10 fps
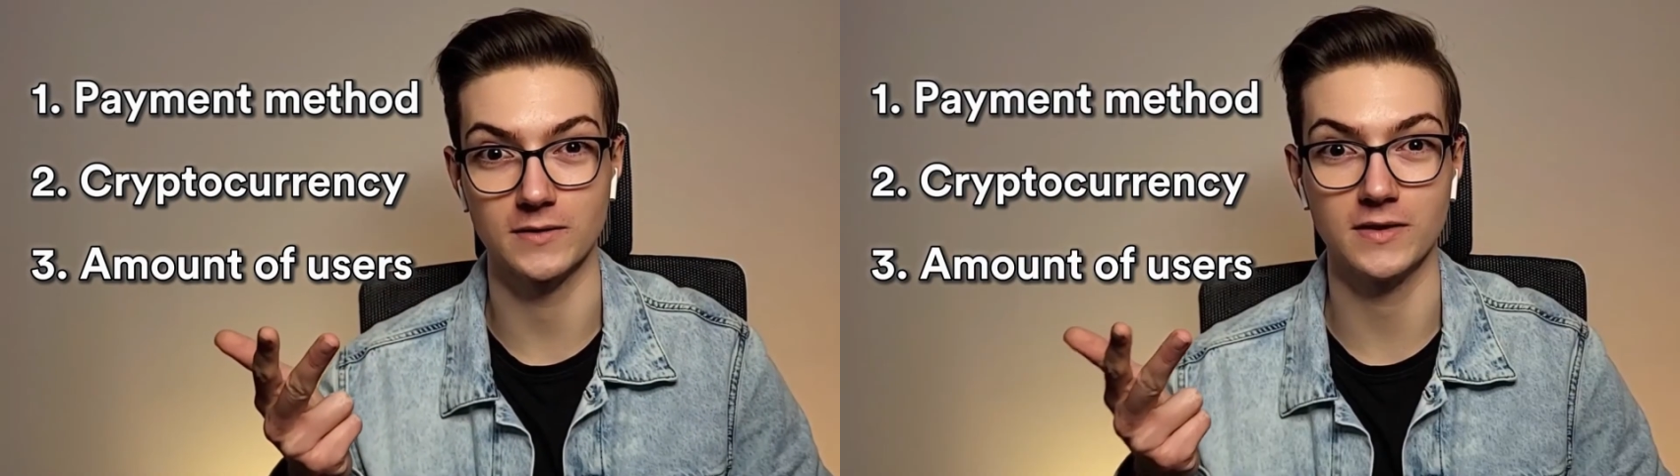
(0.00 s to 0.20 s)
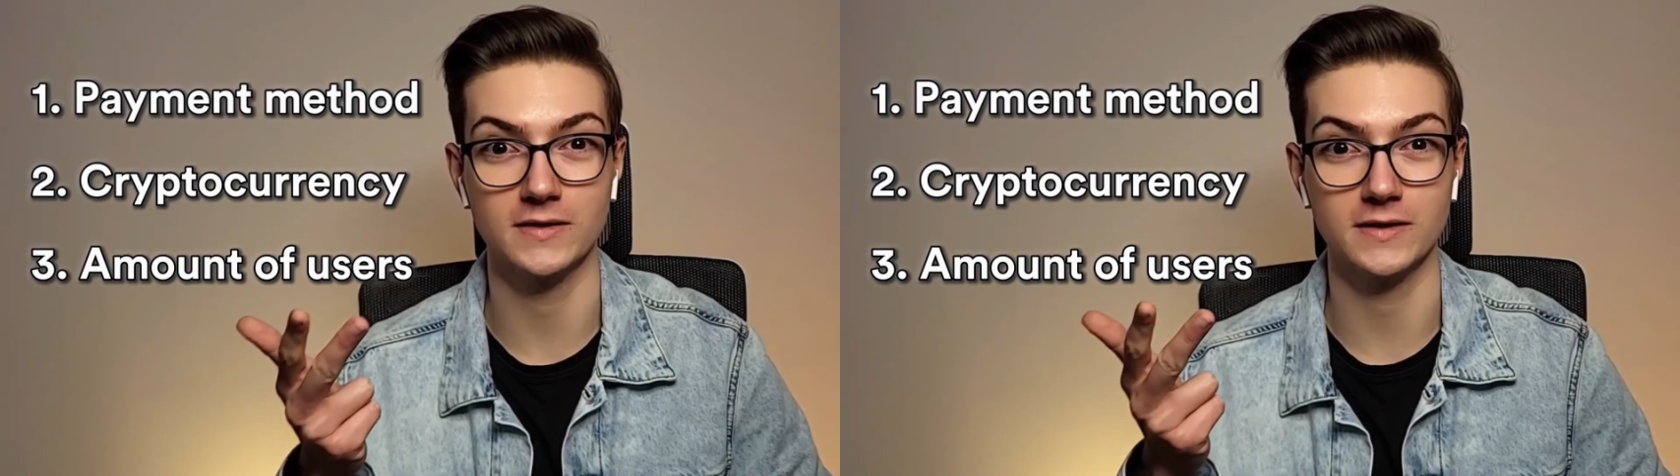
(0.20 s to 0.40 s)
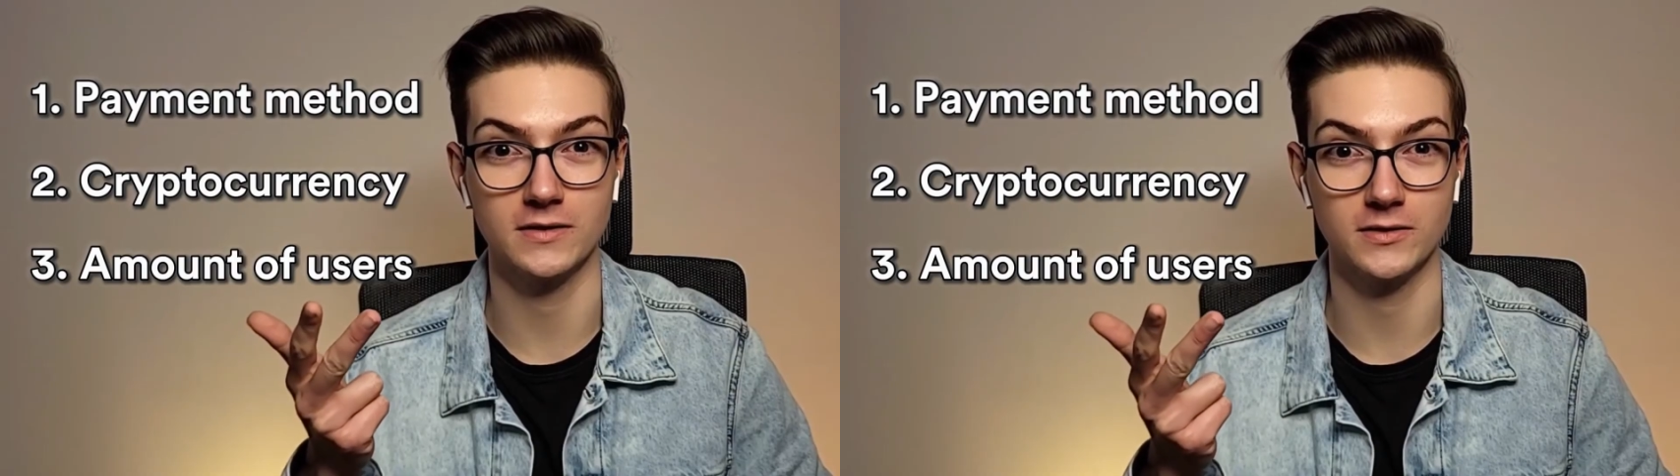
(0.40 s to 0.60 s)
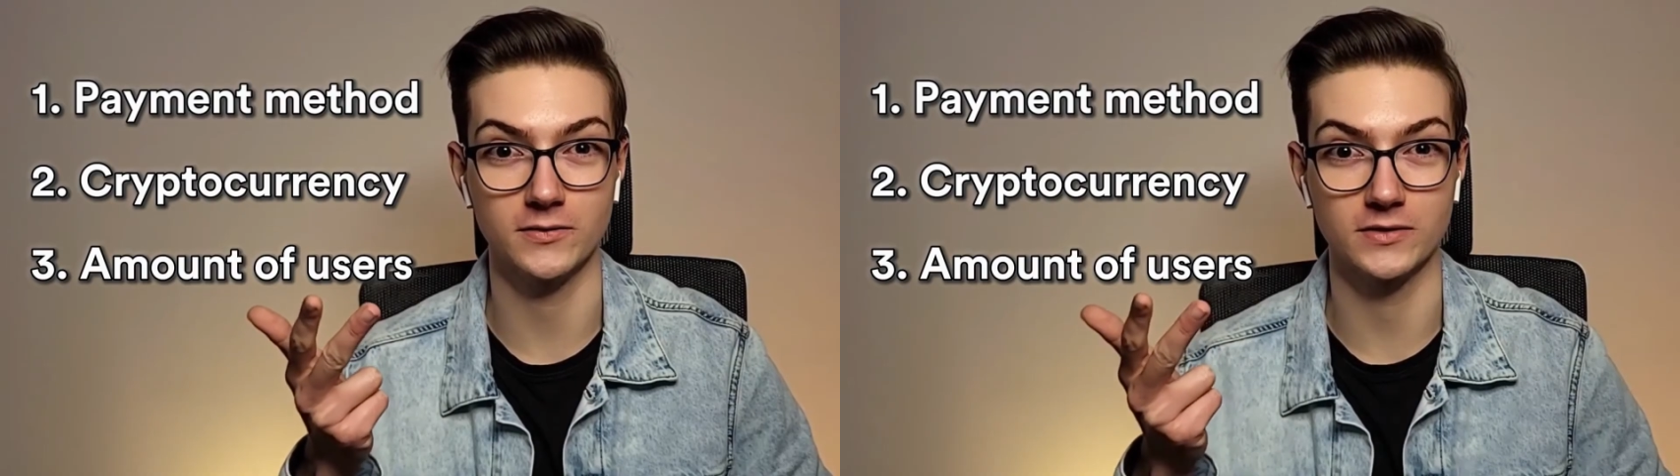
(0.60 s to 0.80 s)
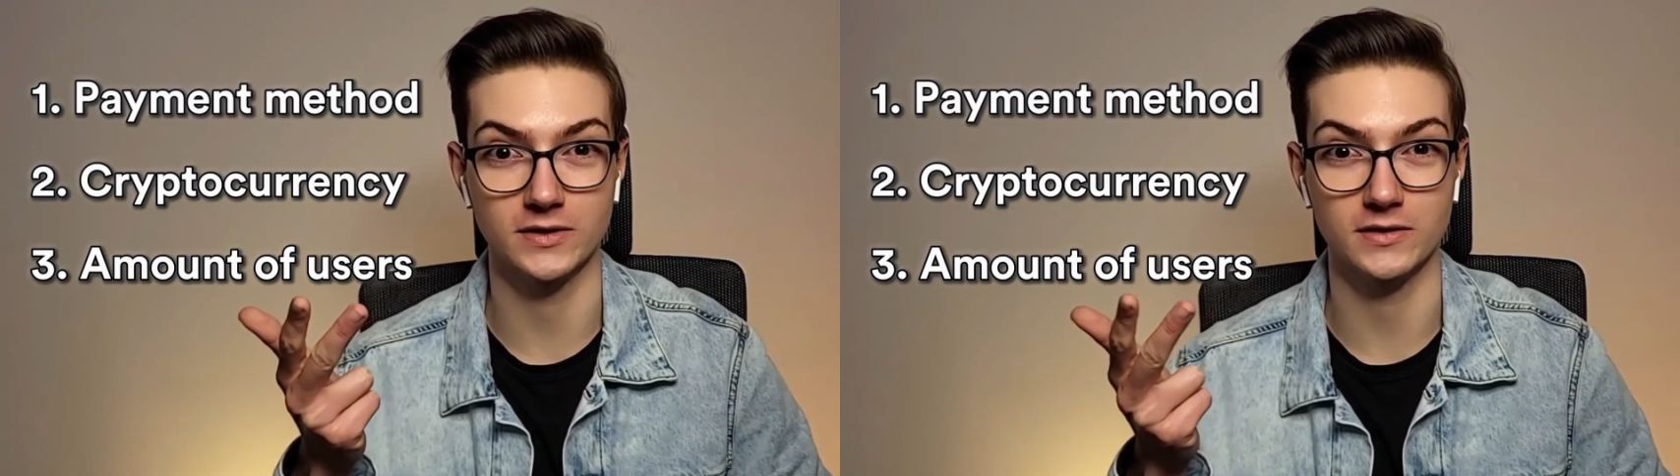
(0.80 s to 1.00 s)
If there's a lot of
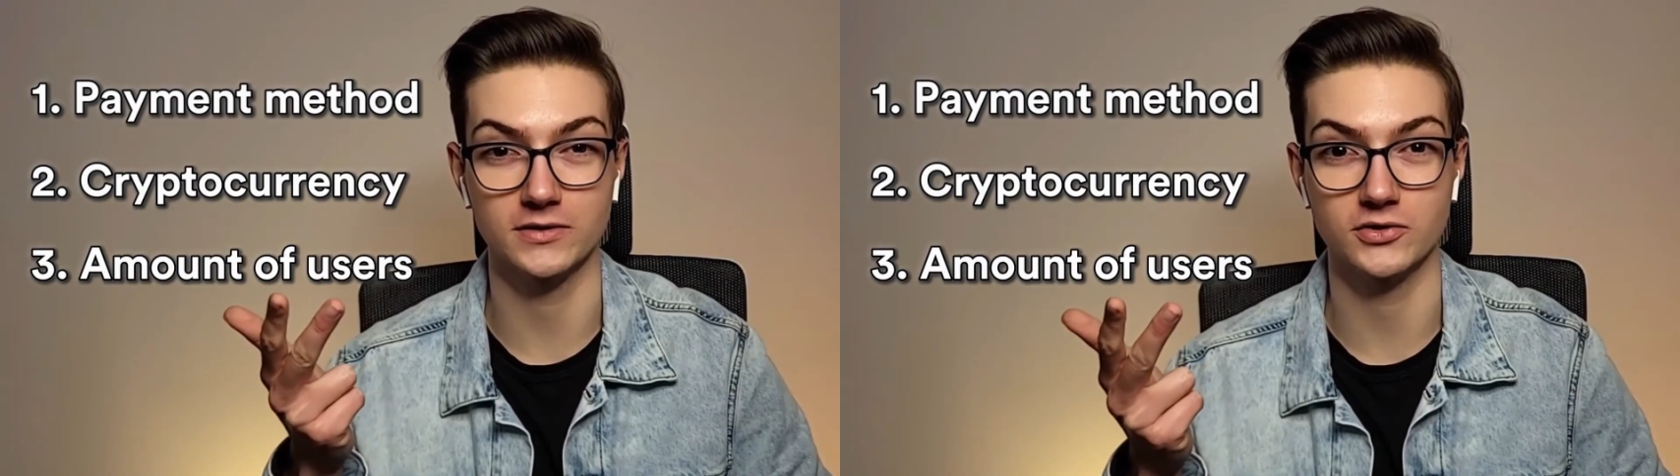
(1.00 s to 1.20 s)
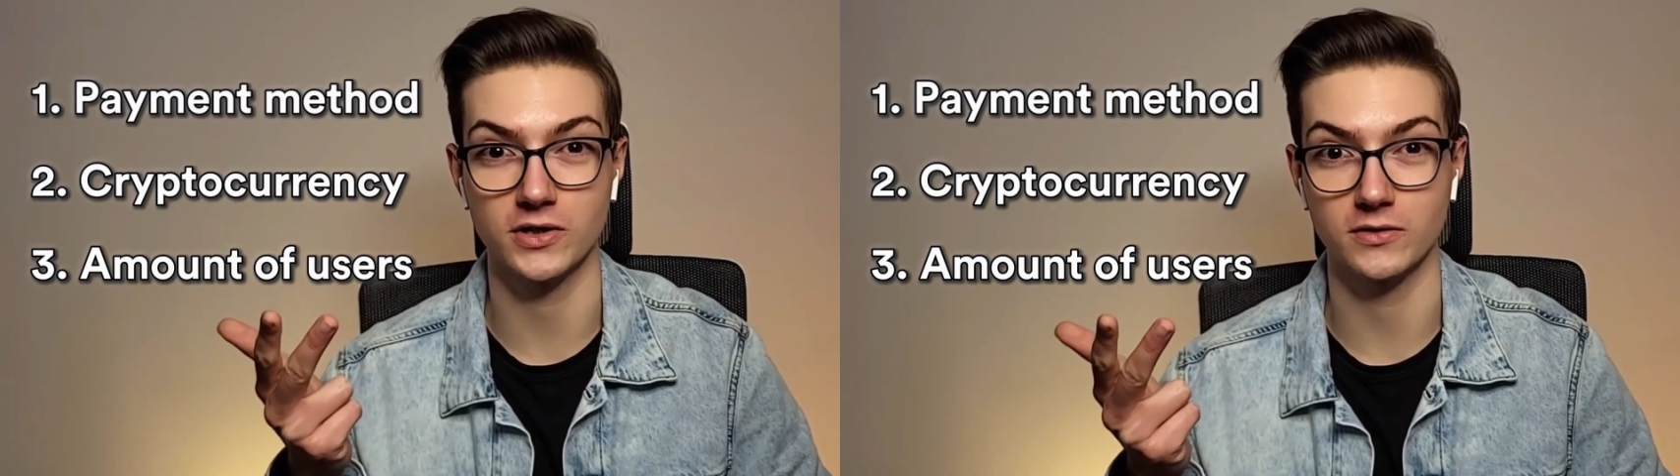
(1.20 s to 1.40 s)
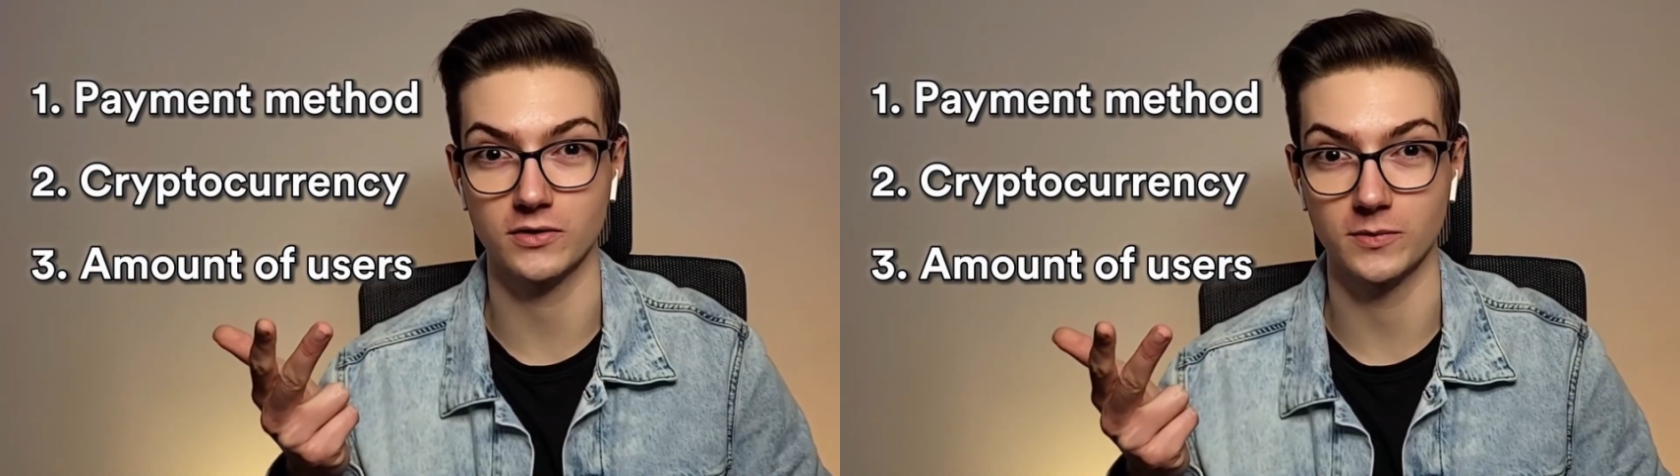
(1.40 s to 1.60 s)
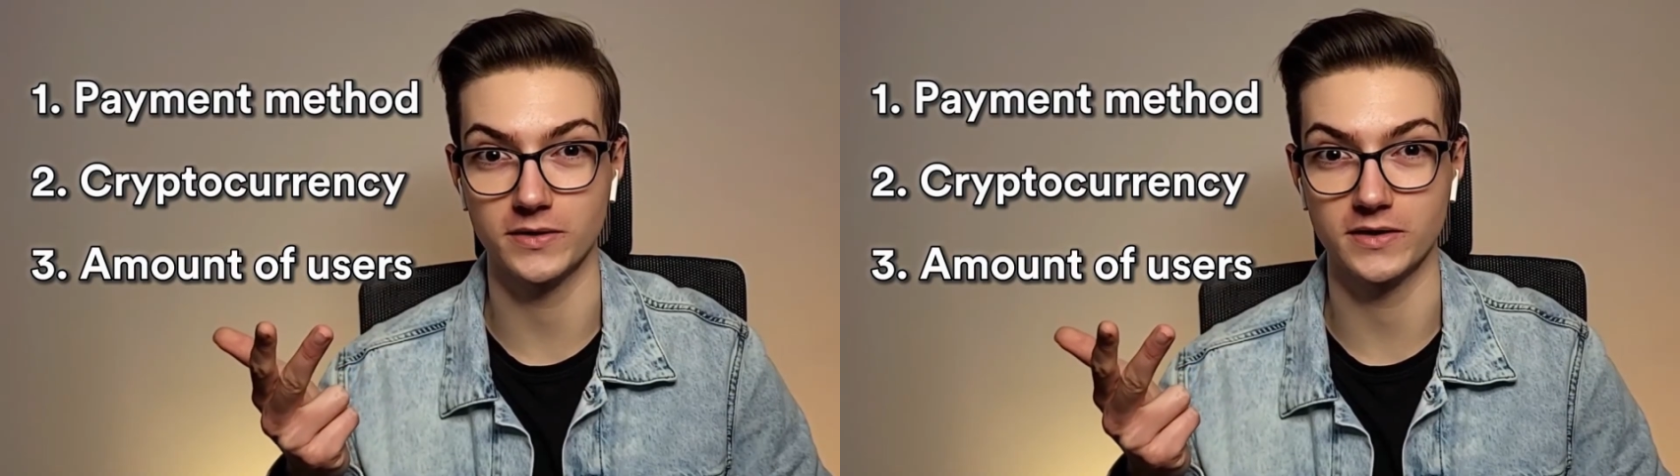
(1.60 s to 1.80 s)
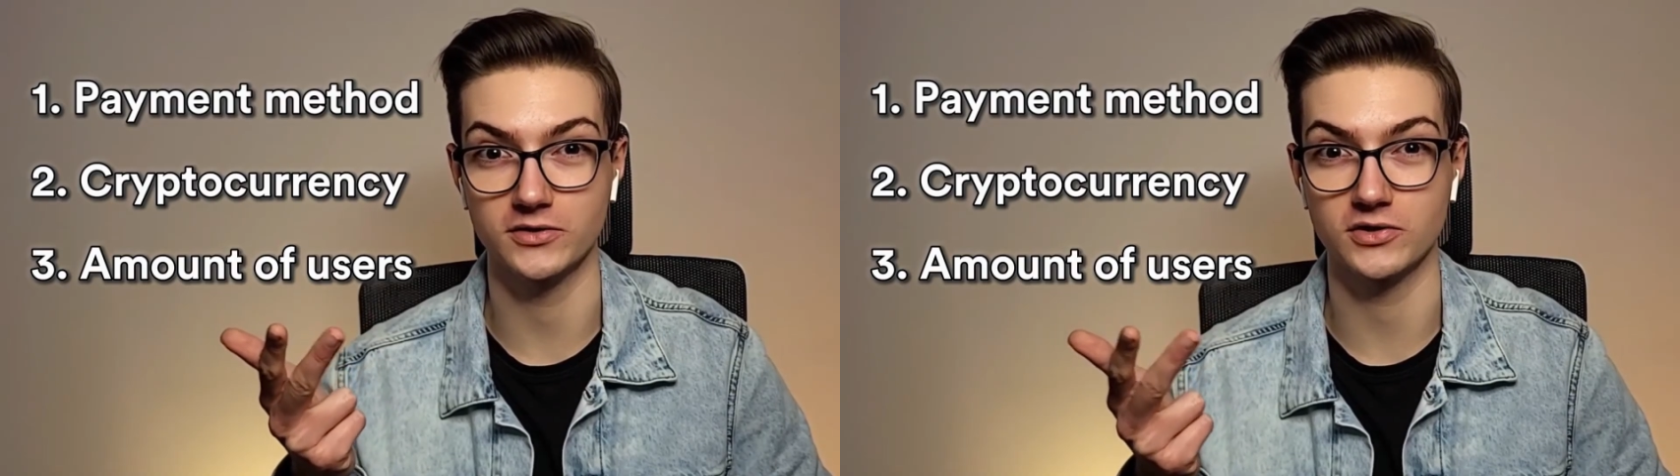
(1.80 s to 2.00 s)
users trying to
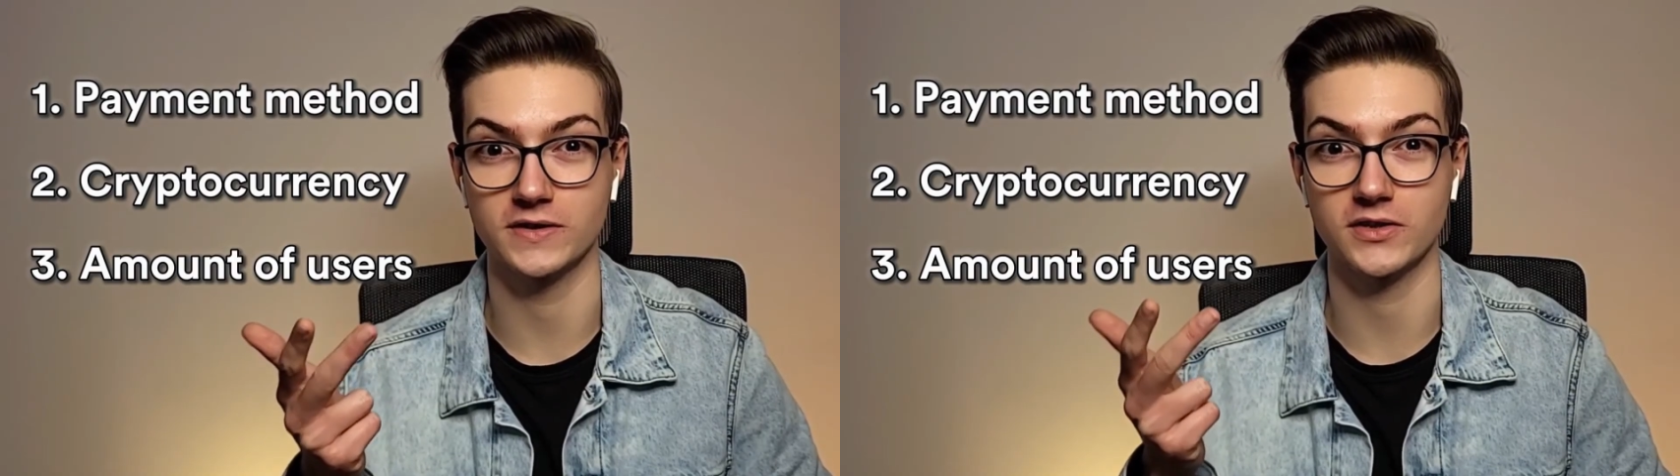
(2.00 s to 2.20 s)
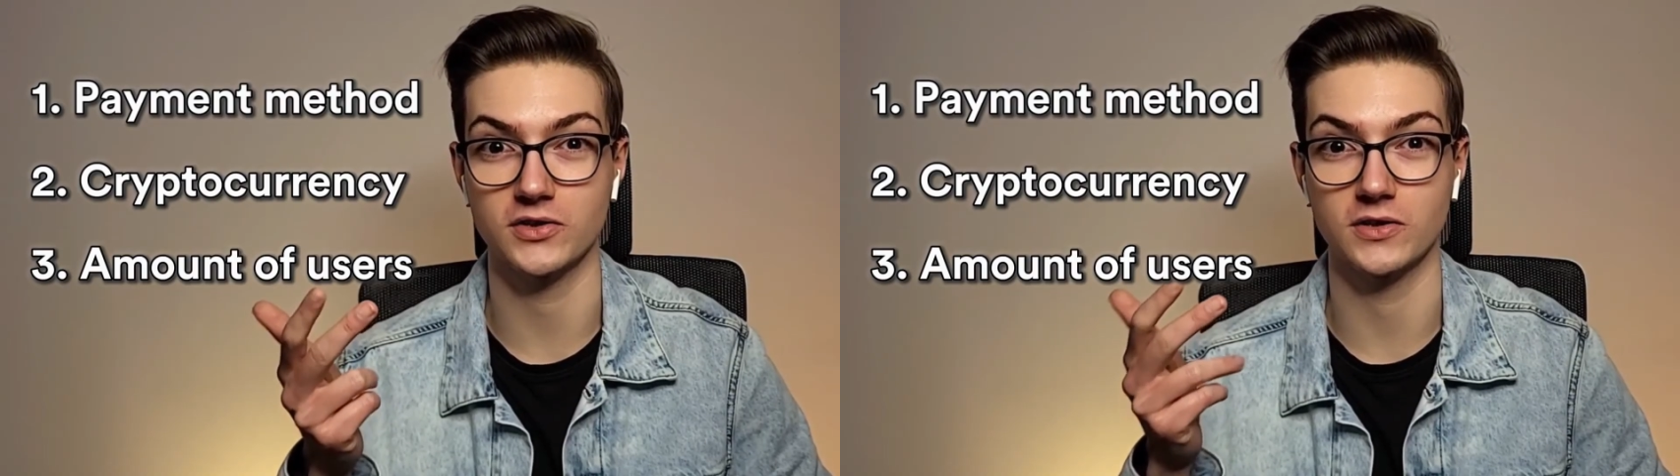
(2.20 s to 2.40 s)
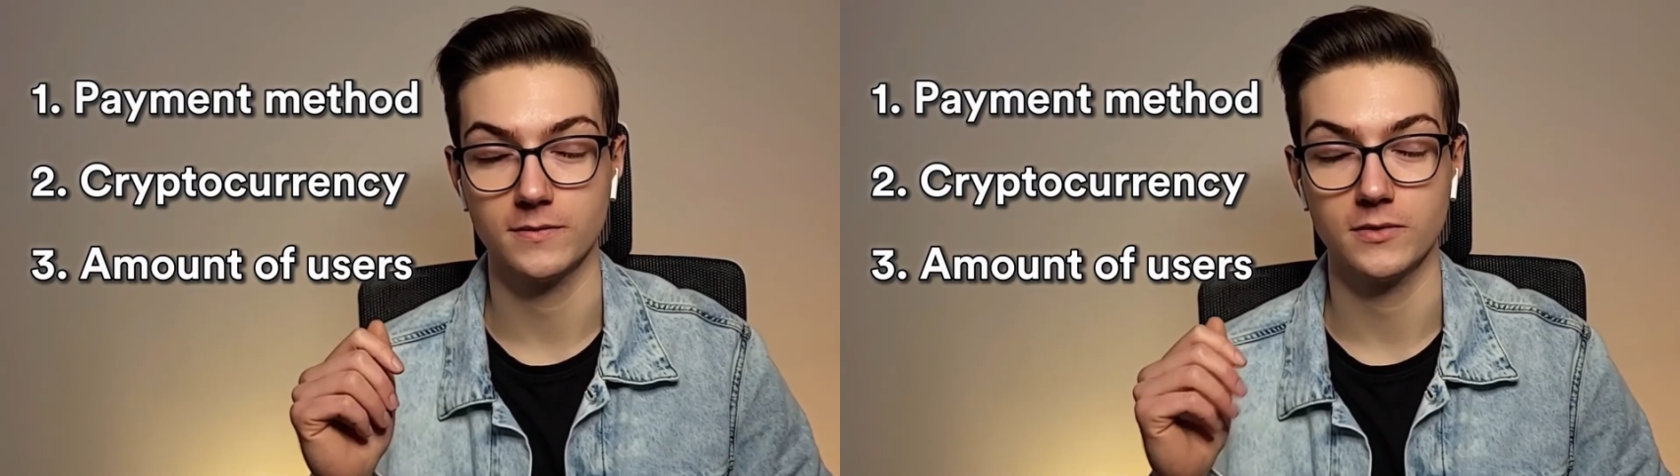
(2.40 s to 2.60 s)
complete the transaction,